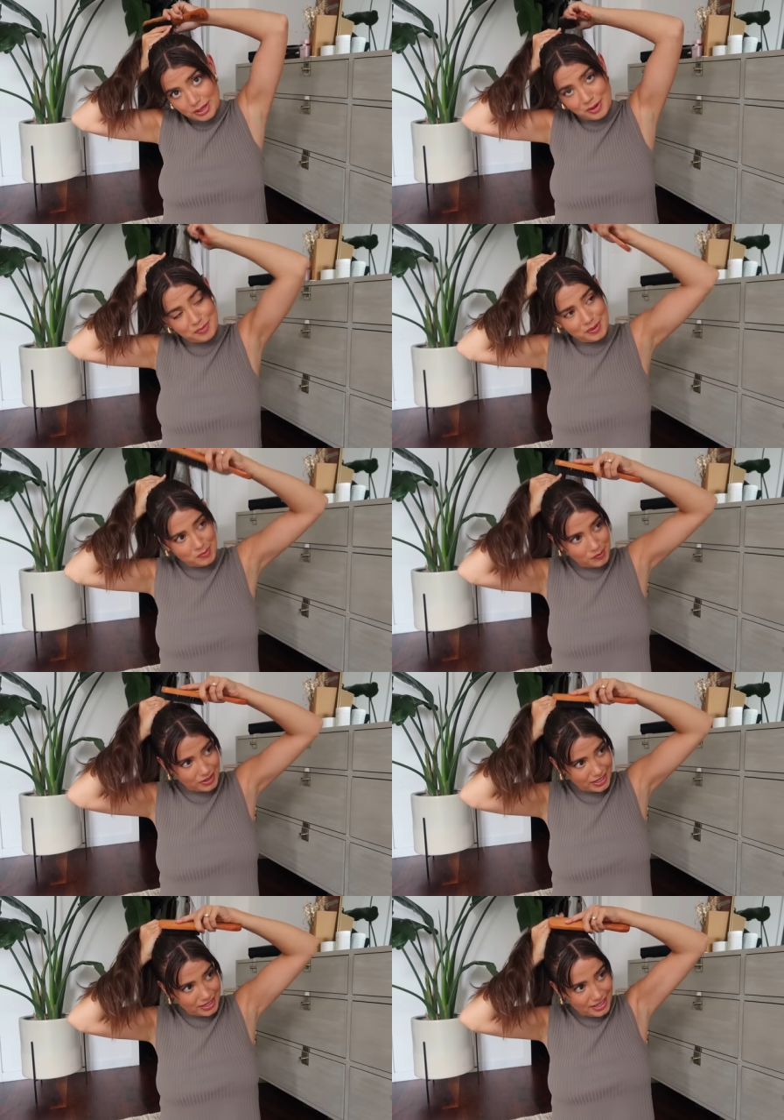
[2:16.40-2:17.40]
little bit
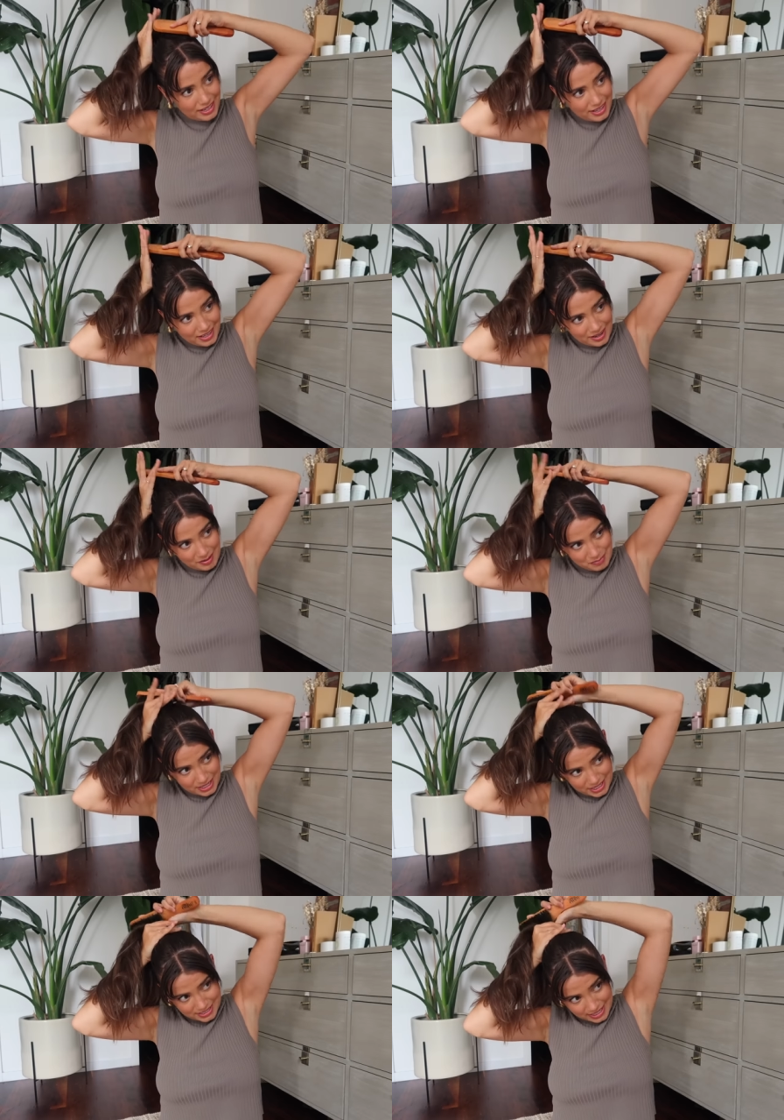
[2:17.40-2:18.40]
more. Um,
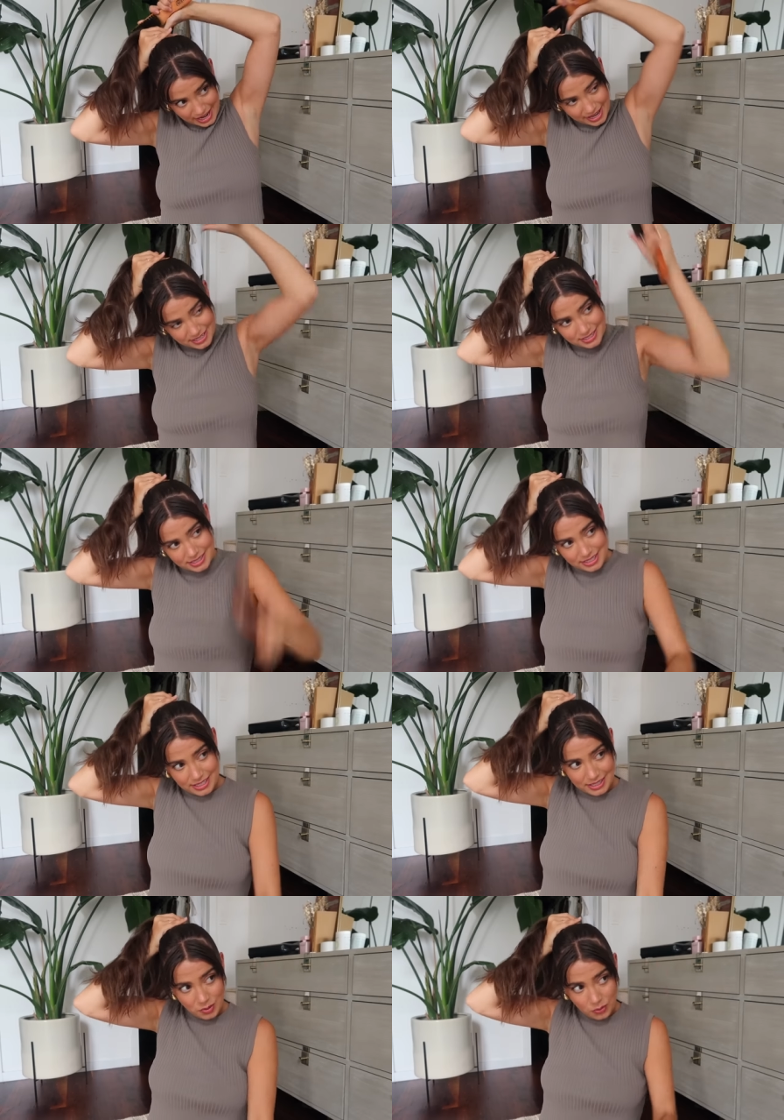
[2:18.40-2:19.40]
because it has
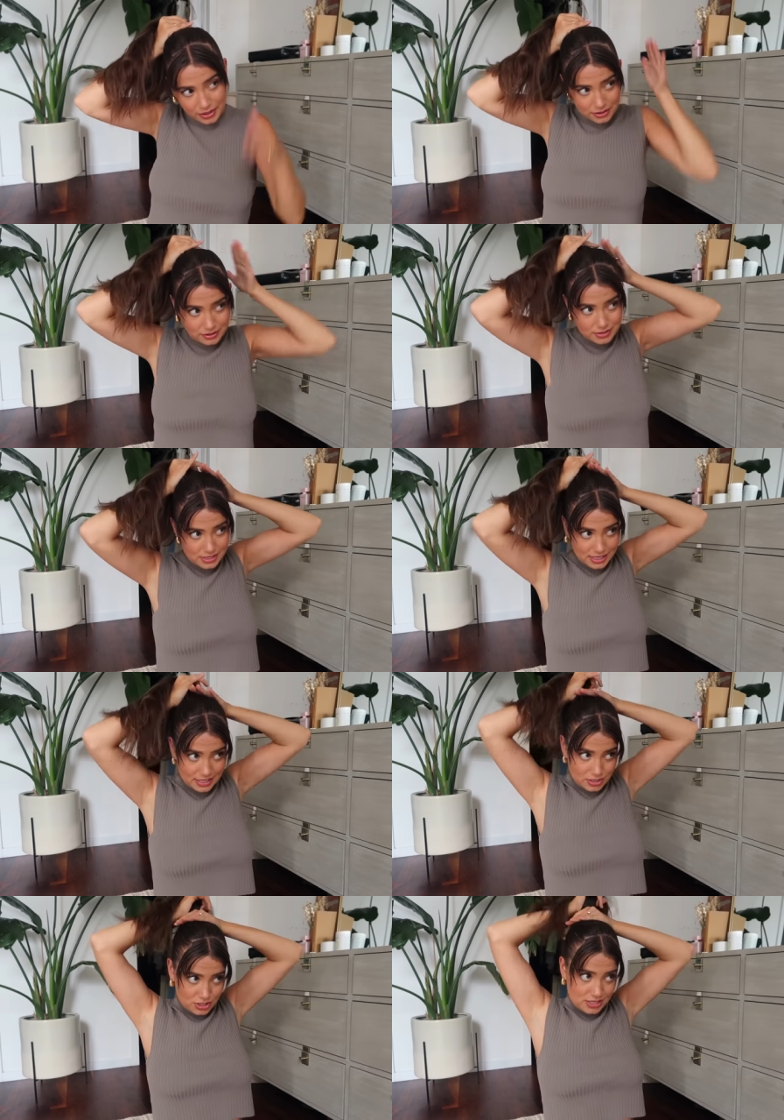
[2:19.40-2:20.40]
the oils,
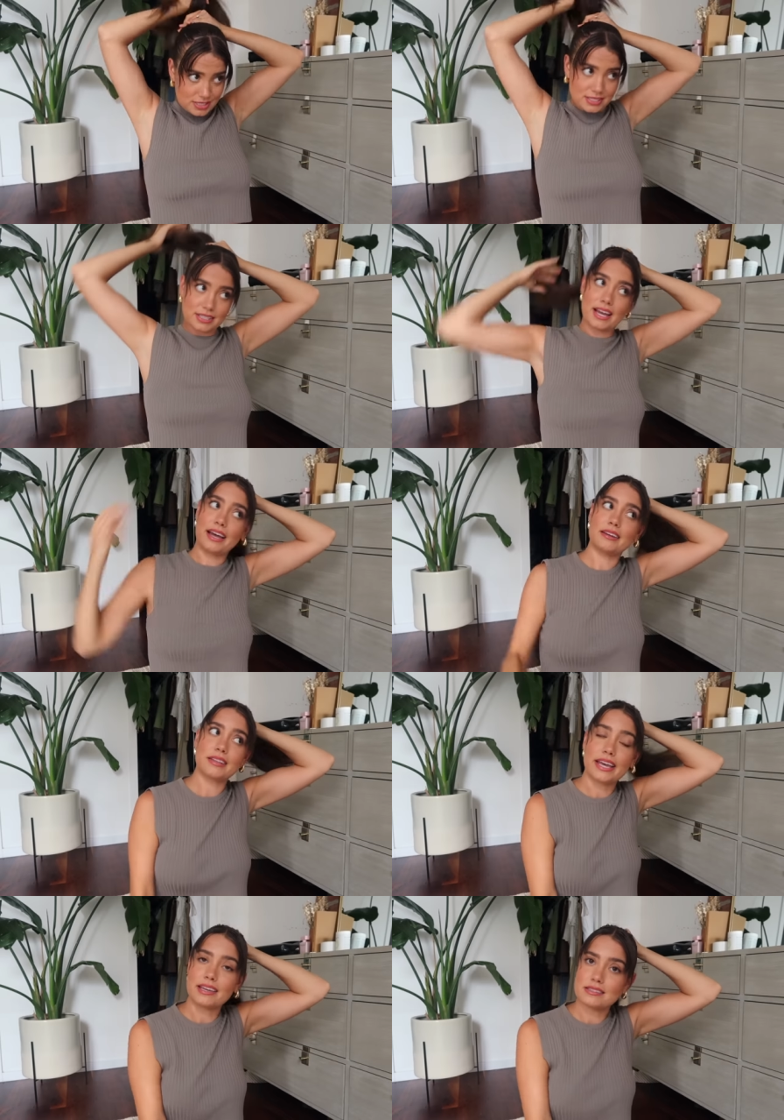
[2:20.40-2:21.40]
it just kind of
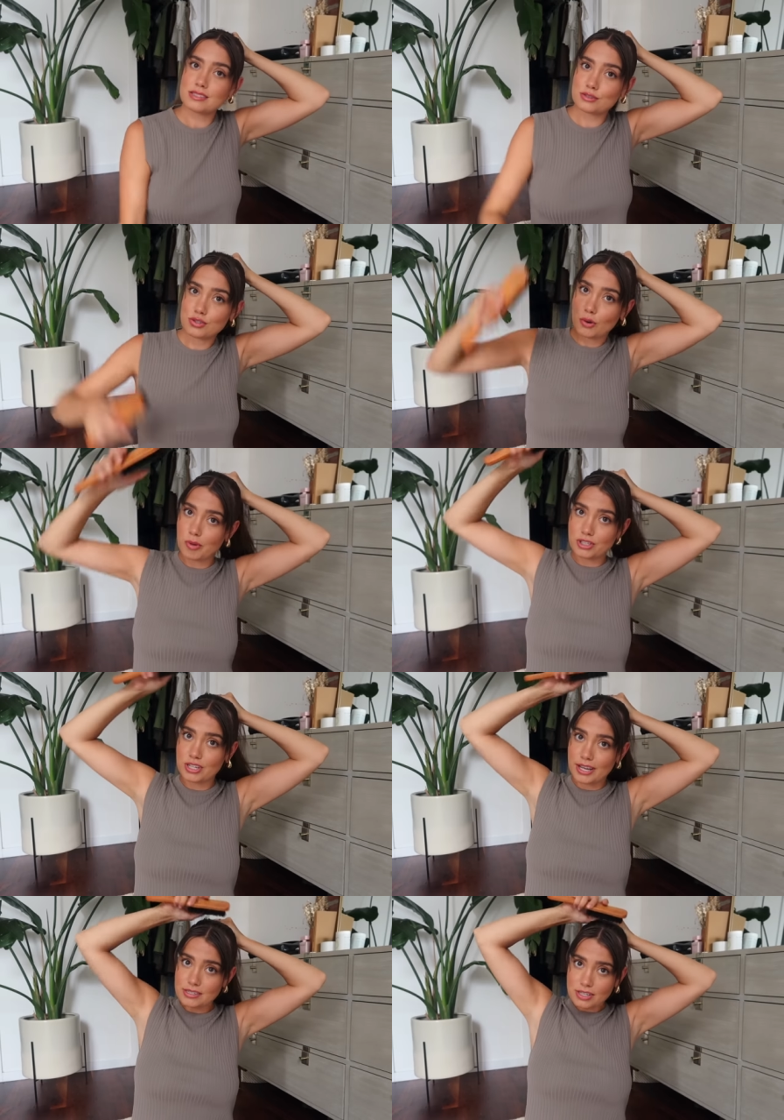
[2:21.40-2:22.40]
lays so much
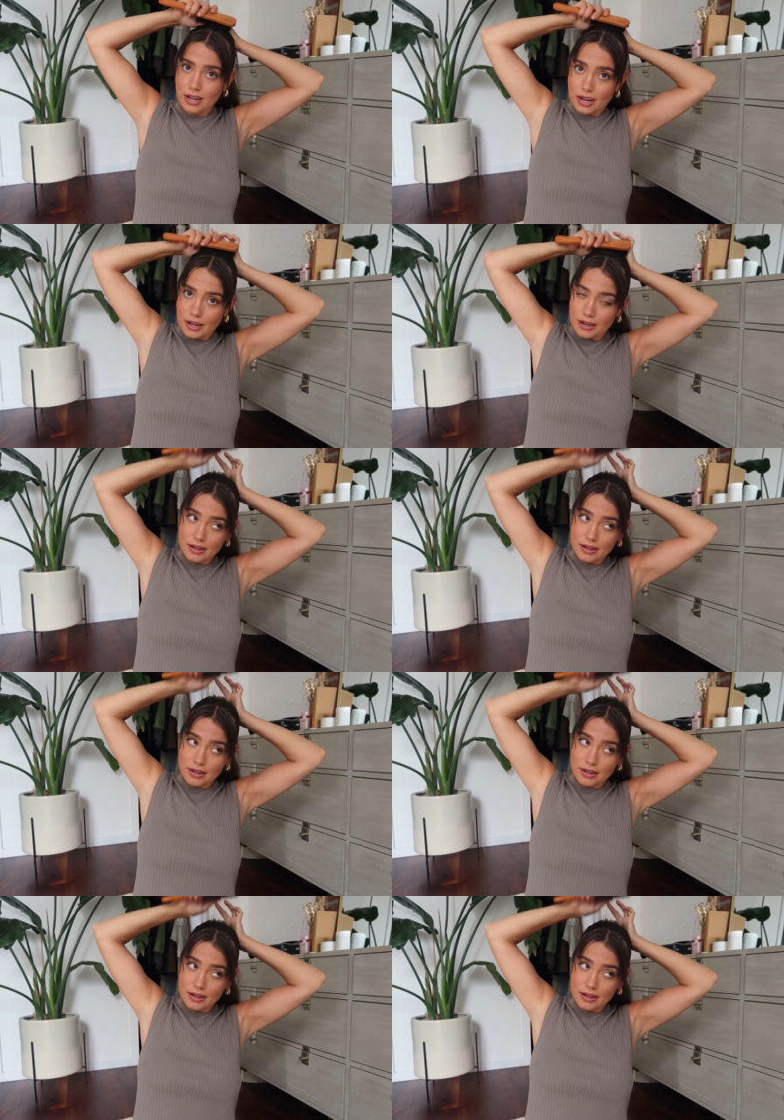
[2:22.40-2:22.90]
nicer.